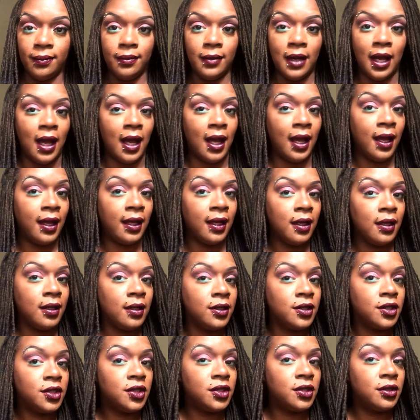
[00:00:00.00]

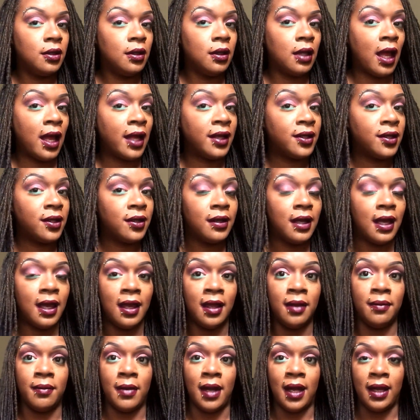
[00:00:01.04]
eyeliner
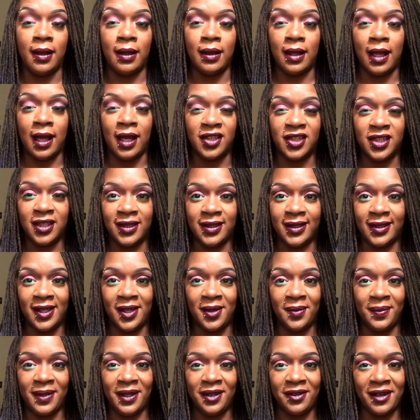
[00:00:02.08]
and my lashes and
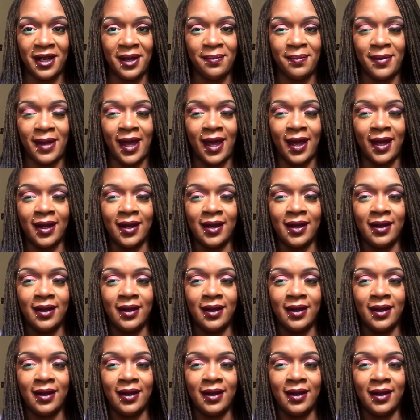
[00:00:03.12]
I'll be right back.